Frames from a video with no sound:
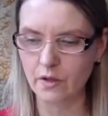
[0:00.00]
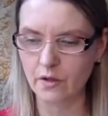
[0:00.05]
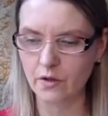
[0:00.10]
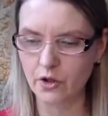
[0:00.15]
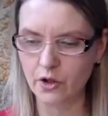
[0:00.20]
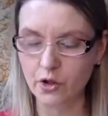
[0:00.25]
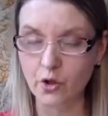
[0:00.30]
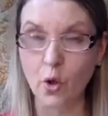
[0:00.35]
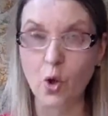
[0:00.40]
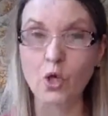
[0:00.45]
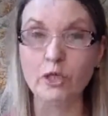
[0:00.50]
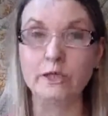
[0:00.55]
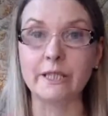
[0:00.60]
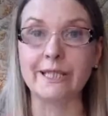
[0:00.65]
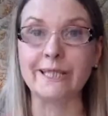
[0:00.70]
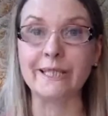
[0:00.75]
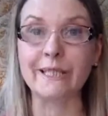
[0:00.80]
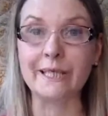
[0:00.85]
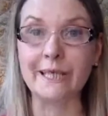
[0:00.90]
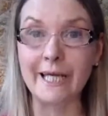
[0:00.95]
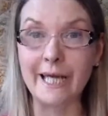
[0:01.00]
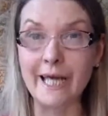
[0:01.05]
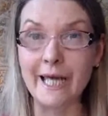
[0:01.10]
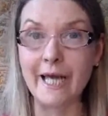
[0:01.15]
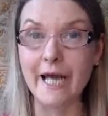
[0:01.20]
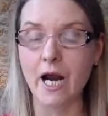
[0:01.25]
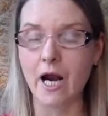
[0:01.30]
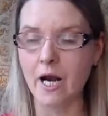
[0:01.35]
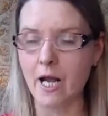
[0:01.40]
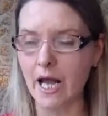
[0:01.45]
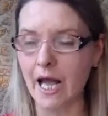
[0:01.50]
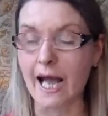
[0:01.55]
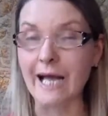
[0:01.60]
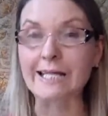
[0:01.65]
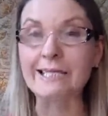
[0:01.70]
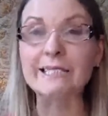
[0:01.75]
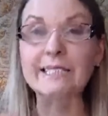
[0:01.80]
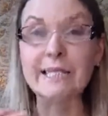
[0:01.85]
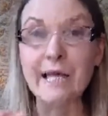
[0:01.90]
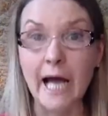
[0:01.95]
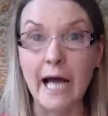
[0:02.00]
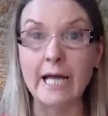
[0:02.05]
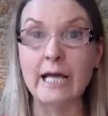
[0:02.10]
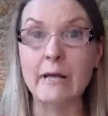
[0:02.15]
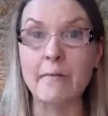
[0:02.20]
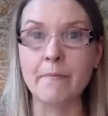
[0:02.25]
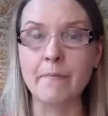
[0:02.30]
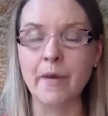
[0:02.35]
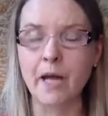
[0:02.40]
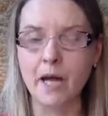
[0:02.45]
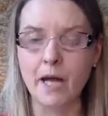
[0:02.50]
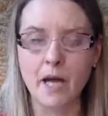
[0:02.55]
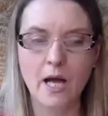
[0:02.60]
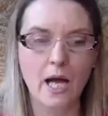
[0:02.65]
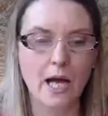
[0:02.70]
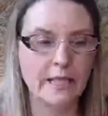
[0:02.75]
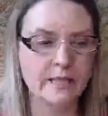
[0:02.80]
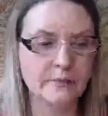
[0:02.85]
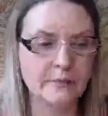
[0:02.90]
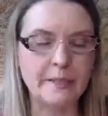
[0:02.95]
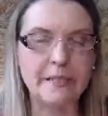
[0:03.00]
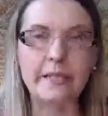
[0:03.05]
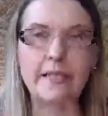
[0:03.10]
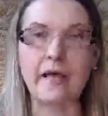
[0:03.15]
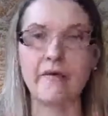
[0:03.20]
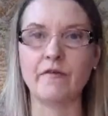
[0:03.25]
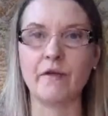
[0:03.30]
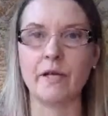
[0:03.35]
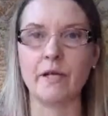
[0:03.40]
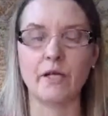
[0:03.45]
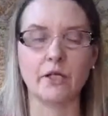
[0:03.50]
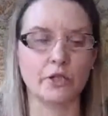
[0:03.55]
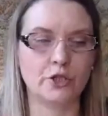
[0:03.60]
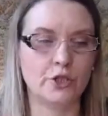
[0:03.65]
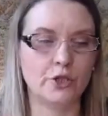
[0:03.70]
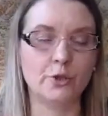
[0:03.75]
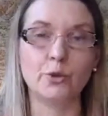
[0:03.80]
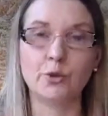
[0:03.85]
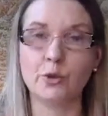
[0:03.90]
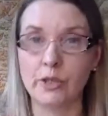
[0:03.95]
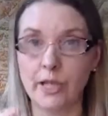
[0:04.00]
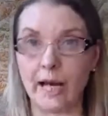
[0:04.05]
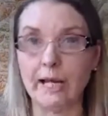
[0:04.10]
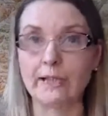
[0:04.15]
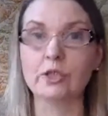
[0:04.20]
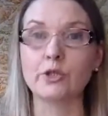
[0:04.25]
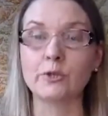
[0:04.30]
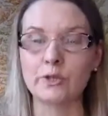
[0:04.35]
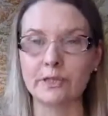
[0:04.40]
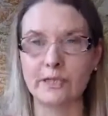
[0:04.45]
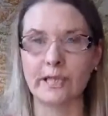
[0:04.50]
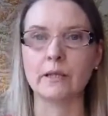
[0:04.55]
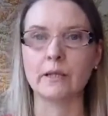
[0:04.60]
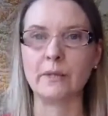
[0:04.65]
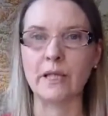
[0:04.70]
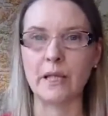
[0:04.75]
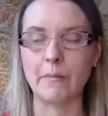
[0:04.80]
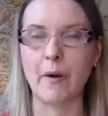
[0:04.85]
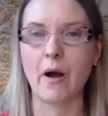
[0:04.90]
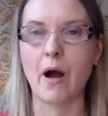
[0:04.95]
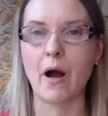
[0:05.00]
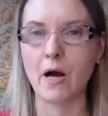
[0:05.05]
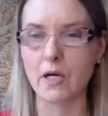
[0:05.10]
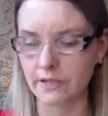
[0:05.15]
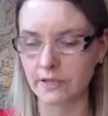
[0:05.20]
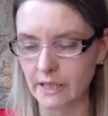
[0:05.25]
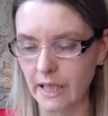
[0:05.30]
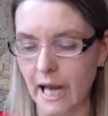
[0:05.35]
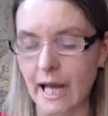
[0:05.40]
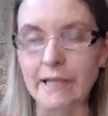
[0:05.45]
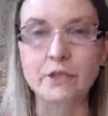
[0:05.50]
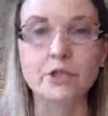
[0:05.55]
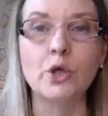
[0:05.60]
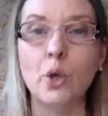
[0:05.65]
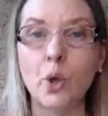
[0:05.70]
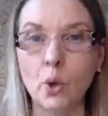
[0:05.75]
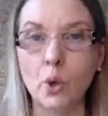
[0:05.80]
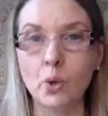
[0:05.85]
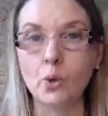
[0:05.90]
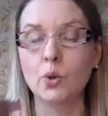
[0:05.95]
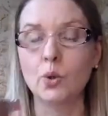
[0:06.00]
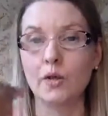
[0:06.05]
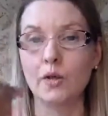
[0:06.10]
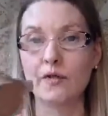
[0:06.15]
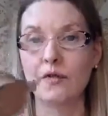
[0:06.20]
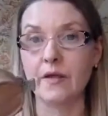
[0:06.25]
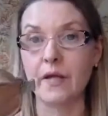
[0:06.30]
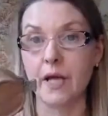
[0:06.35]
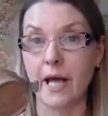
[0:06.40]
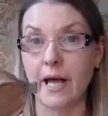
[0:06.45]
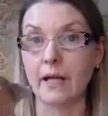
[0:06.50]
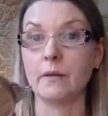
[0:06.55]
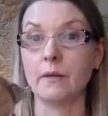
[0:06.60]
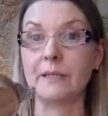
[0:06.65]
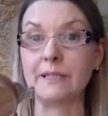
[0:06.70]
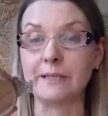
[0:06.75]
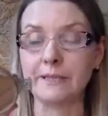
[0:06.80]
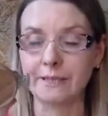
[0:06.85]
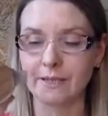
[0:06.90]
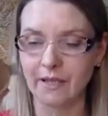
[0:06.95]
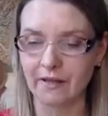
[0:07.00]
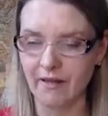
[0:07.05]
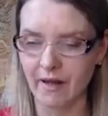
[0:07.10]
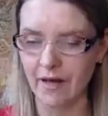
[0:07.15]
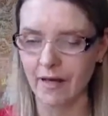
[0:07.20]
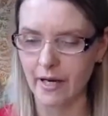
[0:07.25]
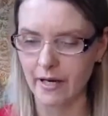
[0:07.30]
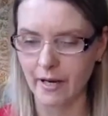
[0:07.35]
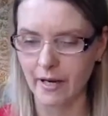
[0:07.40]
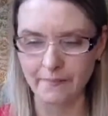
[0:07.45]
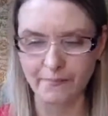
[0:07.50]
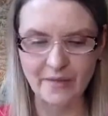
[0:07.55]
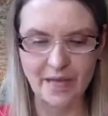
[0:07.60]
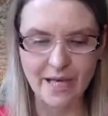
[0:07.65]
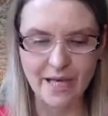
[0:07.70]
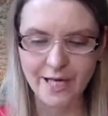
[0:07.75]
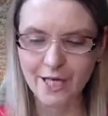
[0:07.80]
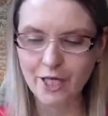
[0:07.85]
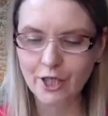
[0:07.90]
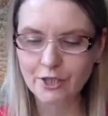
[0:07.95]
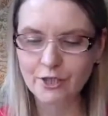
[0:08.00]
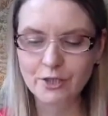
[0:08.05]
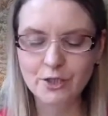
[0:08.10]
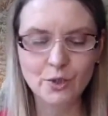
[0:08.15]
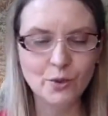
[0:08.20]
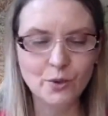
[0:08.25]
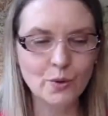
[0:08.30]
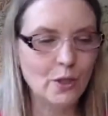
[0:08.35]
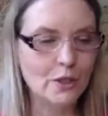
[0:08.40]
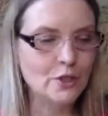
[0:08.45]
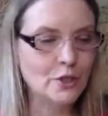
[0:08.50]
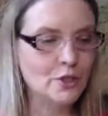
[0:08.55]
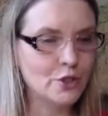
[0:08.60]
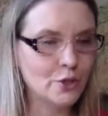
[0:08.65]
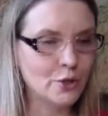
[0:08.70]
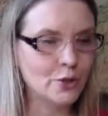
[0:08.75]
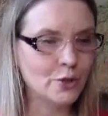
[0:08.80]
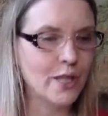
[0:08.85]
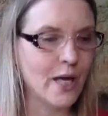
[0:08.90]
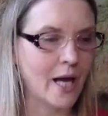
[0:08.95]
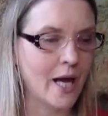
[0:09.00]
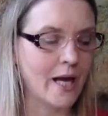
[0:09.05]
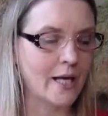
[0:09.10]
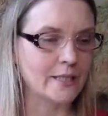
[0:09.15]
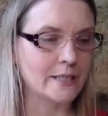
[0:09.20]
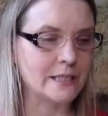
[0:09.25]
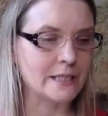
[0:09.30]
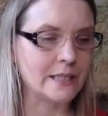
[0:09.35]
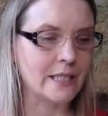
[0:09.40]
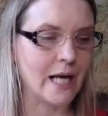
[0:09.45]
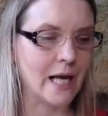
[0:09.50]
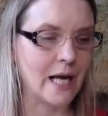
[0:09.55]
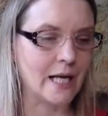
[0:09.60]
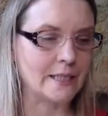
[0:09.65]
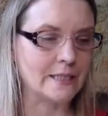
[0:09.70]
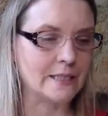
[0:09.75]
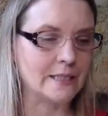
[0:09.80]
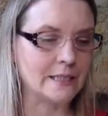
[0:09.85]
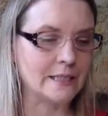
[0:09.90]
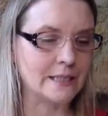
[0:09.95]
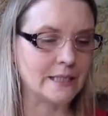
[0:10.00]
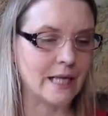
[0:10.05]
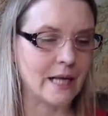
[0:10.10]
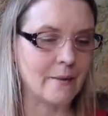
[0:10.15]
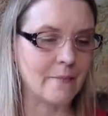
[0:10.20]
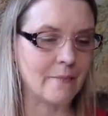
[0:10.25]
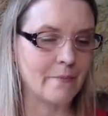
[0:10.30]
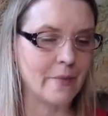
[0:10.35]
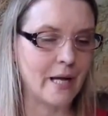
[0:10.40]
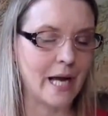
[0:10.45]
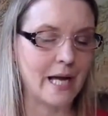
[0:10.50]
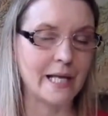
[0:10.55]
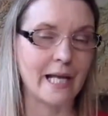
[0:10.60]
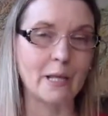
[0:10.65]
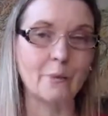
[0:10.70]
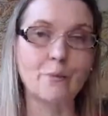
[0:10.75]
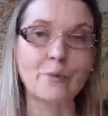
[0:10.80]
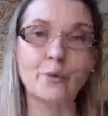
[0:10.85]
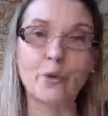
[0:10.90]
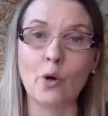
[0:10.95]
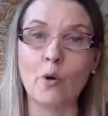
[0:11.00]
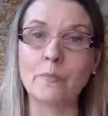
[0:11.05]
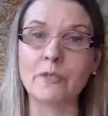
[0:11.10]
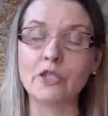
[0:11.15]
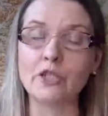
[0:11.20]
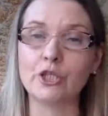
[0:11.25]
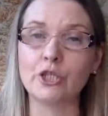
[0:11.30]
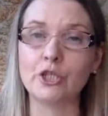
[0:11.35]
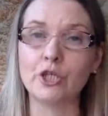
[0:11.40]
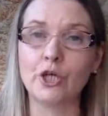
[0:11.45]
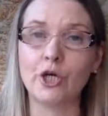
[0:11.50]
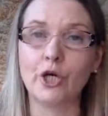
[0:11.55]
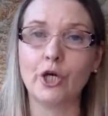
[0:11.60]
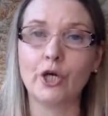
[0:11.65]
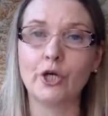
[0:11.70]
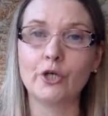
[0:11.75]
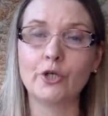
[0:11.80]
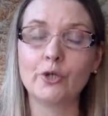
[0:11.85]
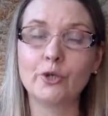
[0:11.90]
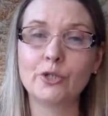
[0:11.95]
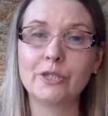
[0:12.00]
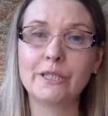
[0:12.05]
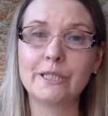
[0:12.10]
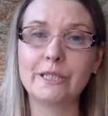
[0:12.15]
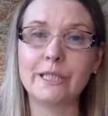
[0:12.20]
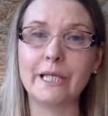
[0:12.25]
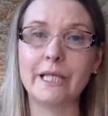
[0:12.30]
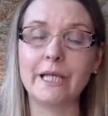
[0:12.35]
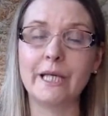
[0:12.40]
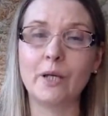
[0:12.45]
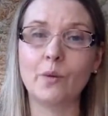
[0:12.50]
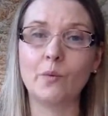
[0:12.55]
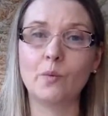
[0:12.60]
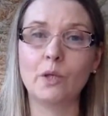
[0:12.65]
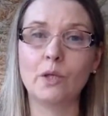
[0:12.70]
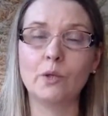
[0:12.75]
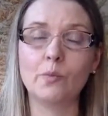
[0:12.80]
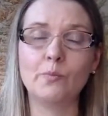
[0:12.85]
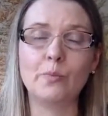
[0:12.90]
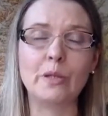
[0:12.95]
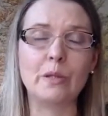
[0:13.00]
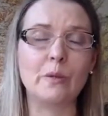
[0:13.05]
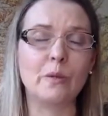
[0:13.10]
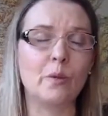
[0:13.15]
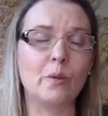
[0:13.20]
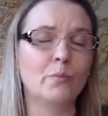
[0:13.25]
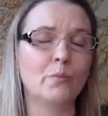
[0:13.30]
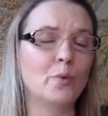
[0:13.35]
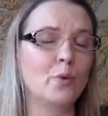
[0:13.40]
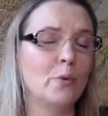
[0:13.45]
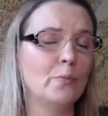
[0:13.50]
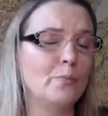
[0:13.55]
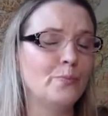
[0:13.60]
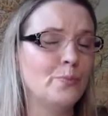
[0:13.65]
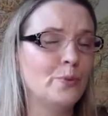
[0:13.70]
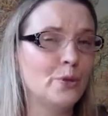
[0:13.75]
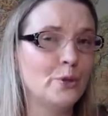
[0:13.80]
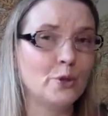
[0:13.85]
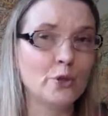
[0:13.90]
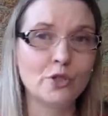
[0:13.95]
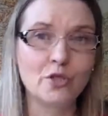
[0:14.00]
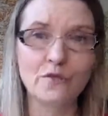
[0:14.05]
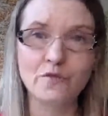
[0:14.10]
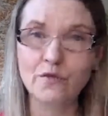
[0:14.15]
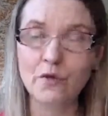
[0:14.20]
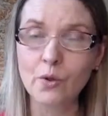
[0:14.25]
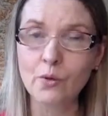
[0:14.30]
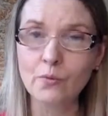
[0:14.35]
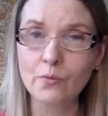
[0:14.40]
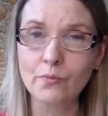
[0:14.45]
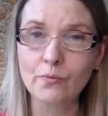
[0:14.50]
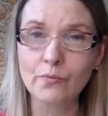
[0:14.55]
thought and care and time has been given to the actual ceremony part and all the elements that are in it. So do that, and I promise you, your day will be more beautiful,